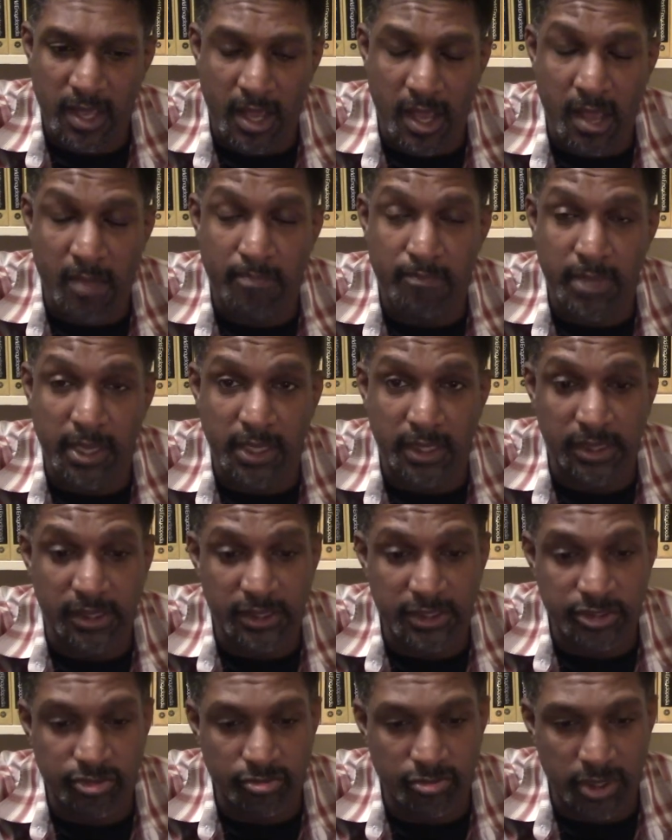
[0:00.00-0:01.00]
I'm
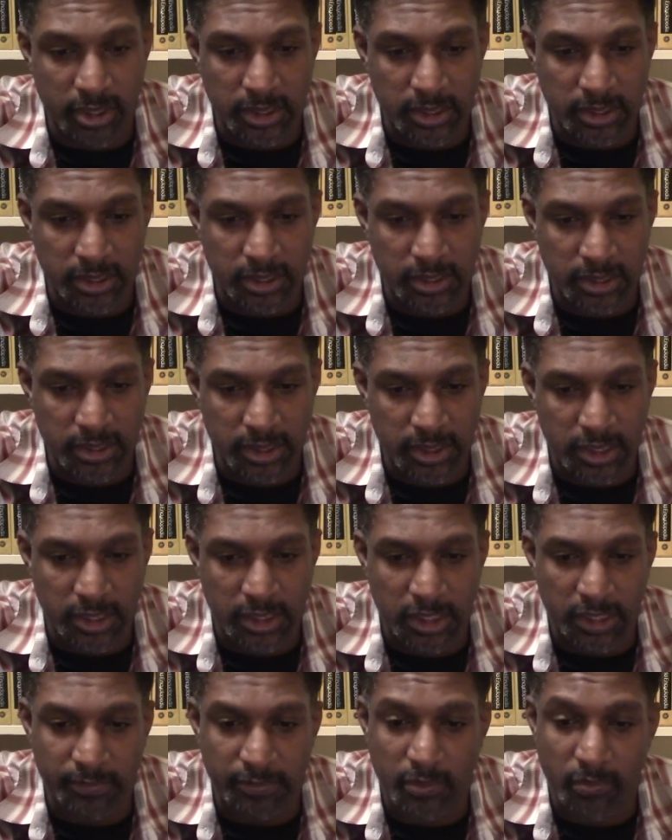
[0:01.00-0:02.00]
medically trained
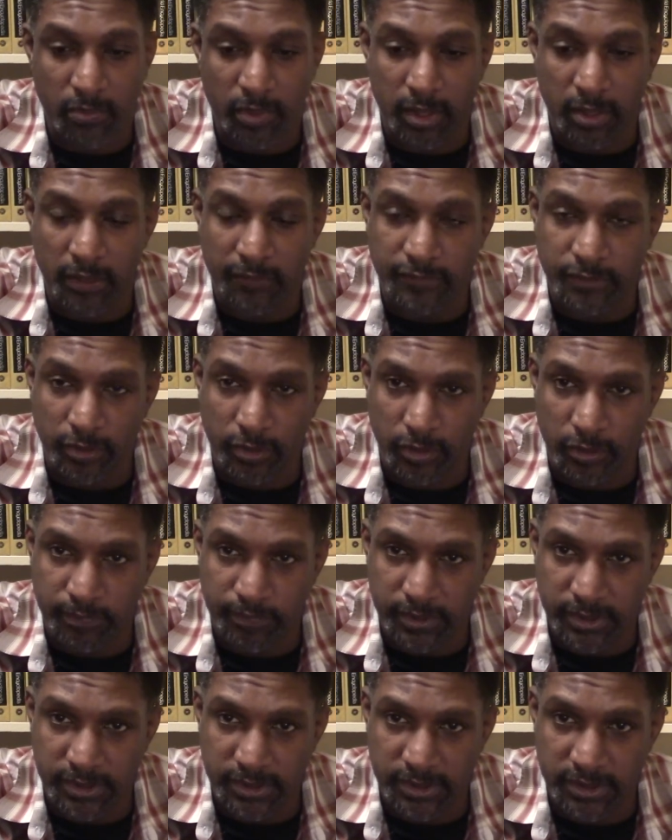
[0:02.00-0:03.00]
and I'm aware of the
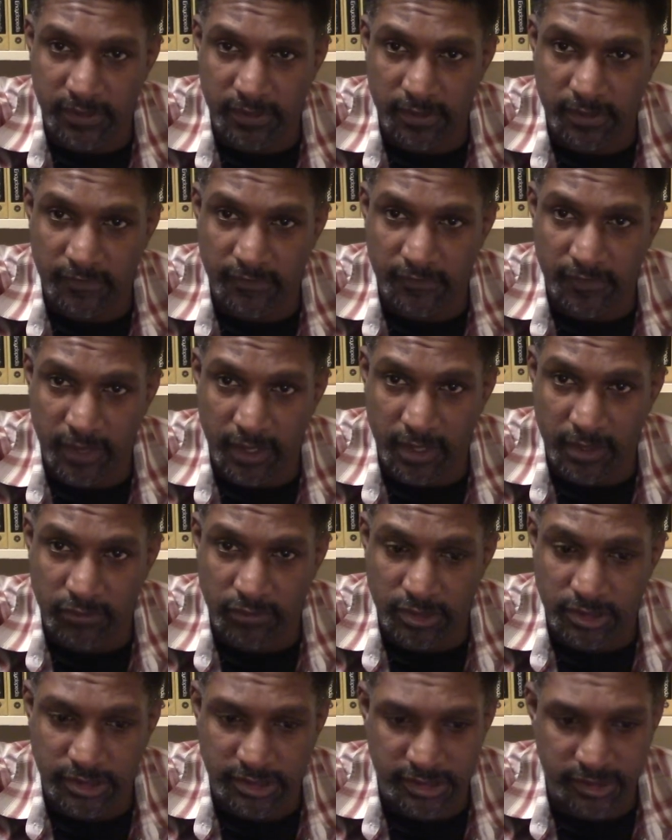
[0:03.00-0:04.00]
herpes
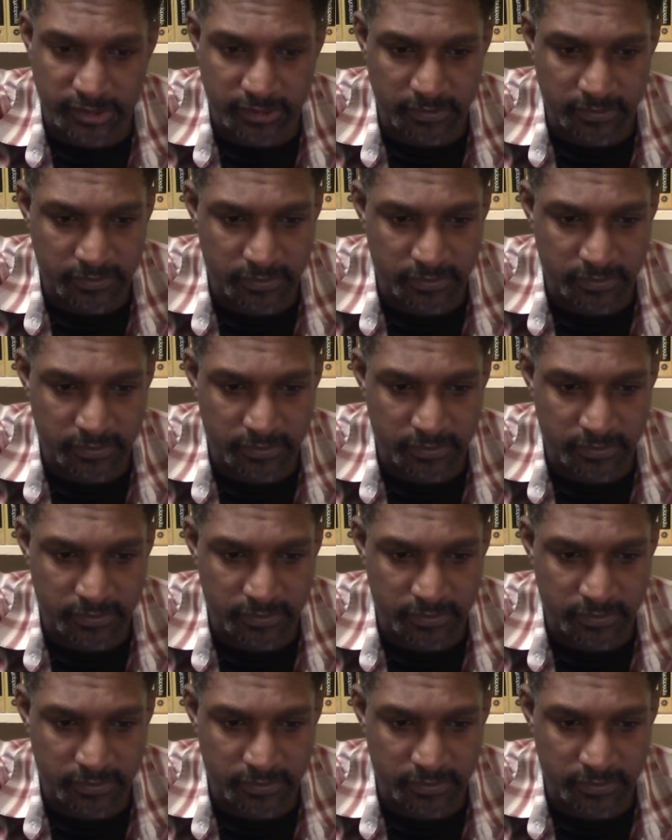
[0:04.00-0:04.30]
virus.